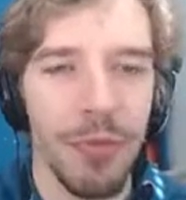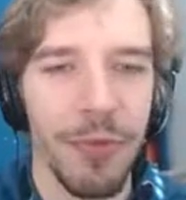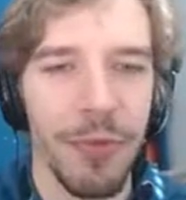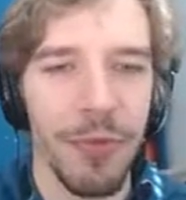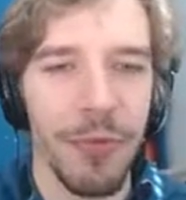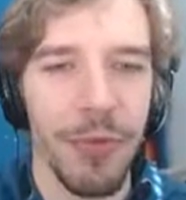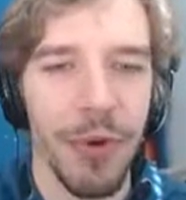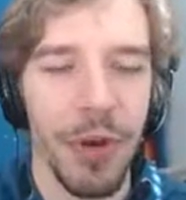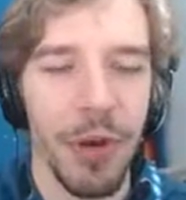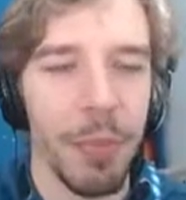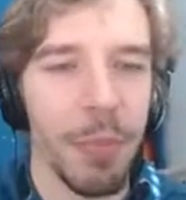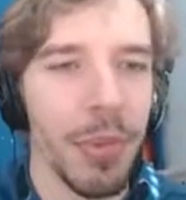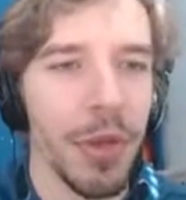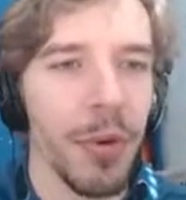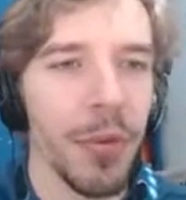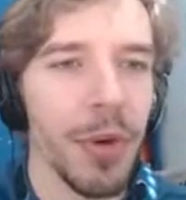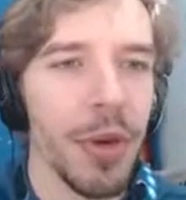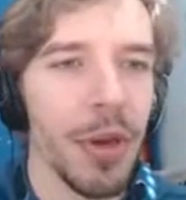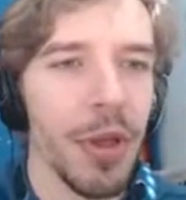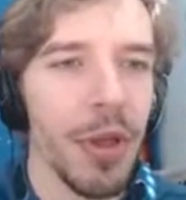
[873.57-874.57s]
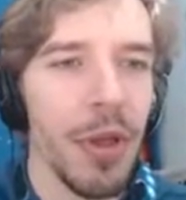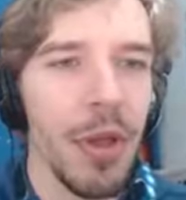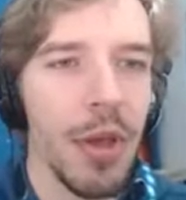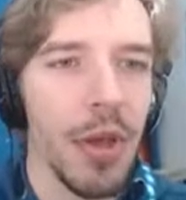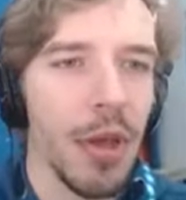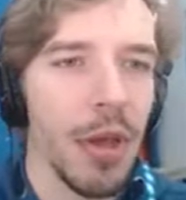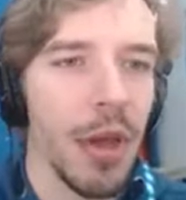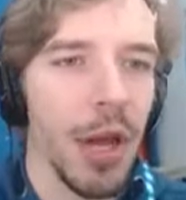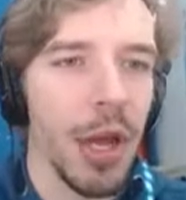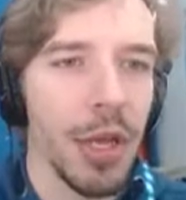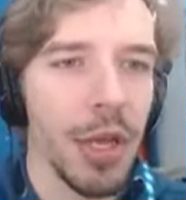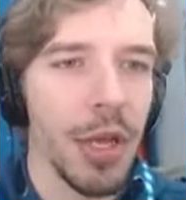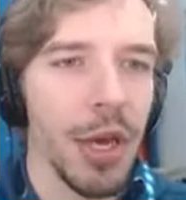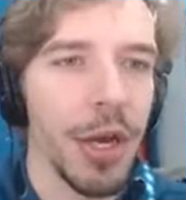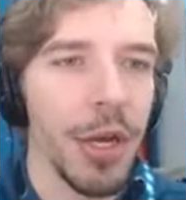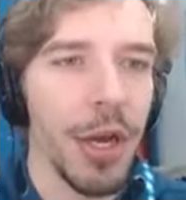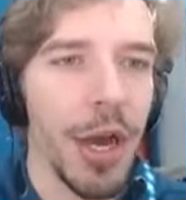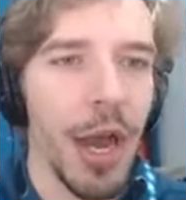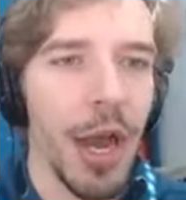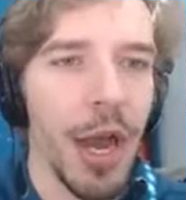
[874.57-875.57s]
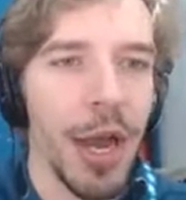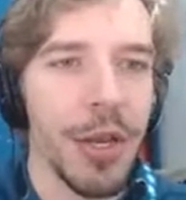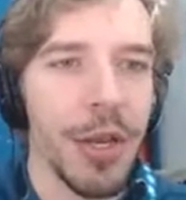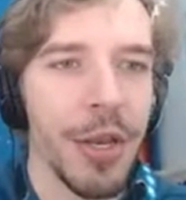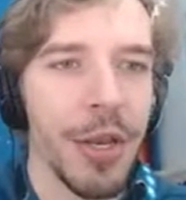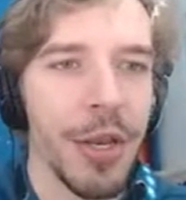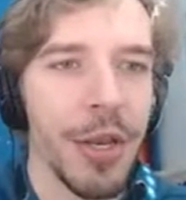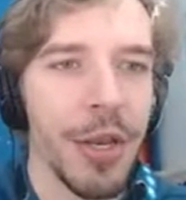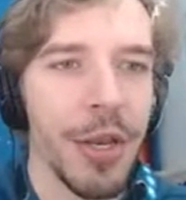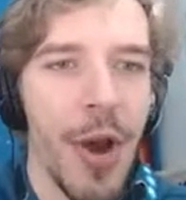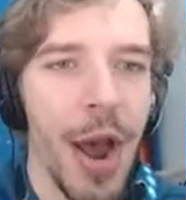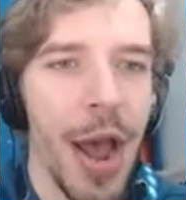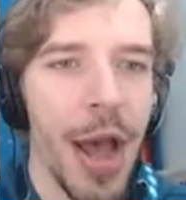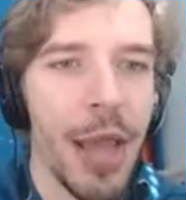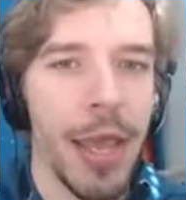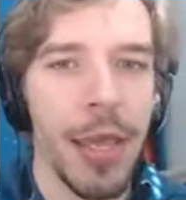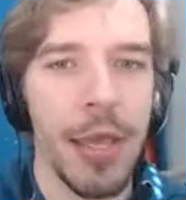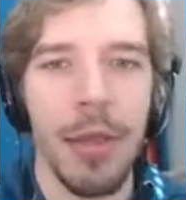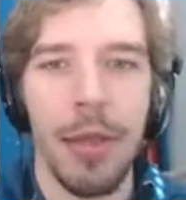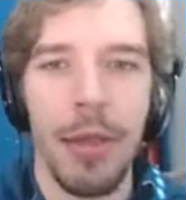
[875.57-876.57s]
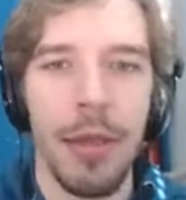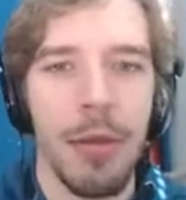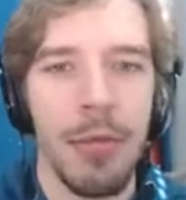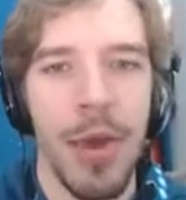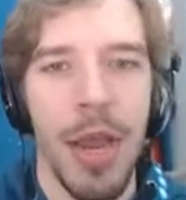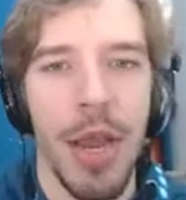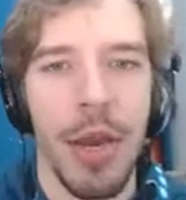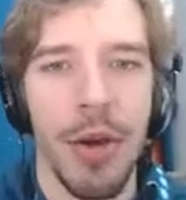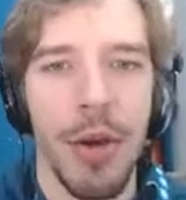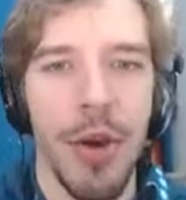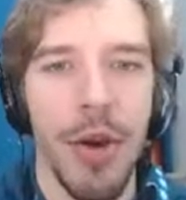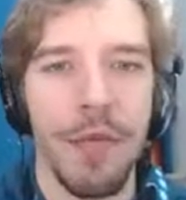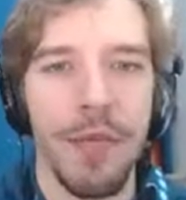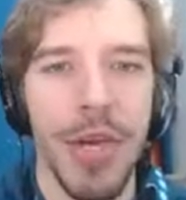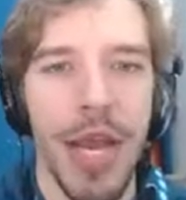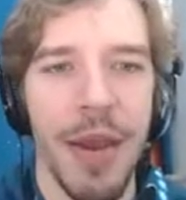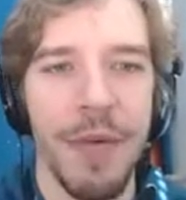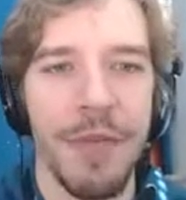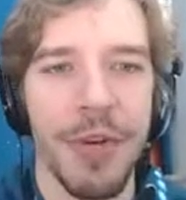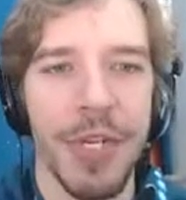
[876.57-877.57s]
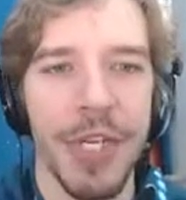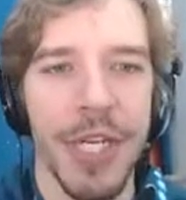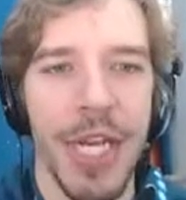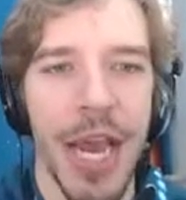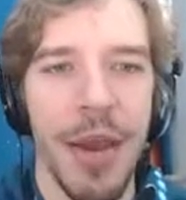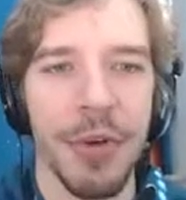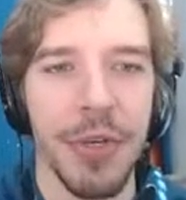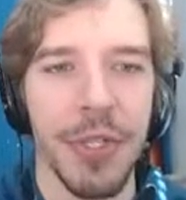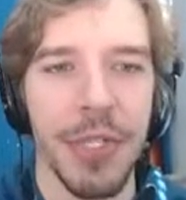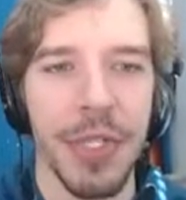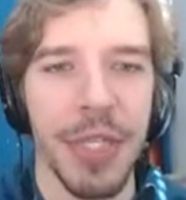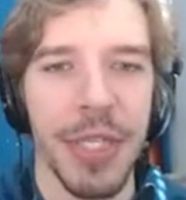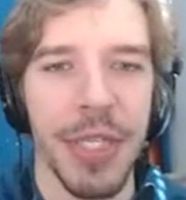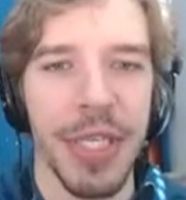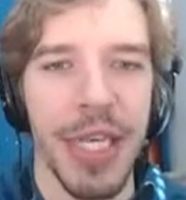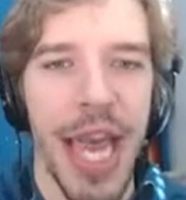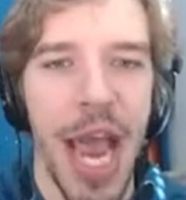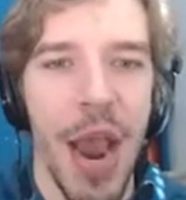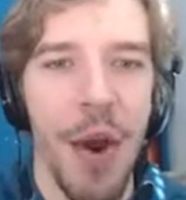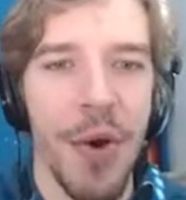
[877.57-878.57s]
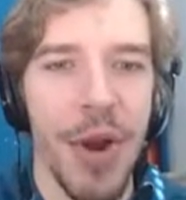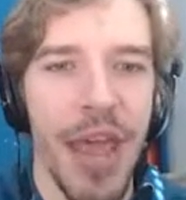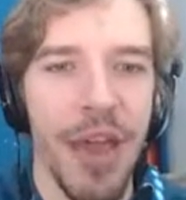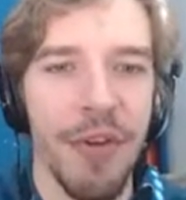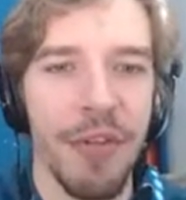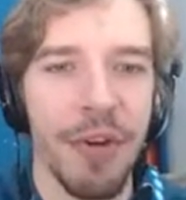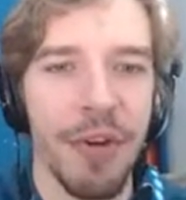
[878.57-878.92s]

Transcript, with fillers: Frickin' penguin. I, I, I don't know. I, I don't have time for doubters. It's now or never.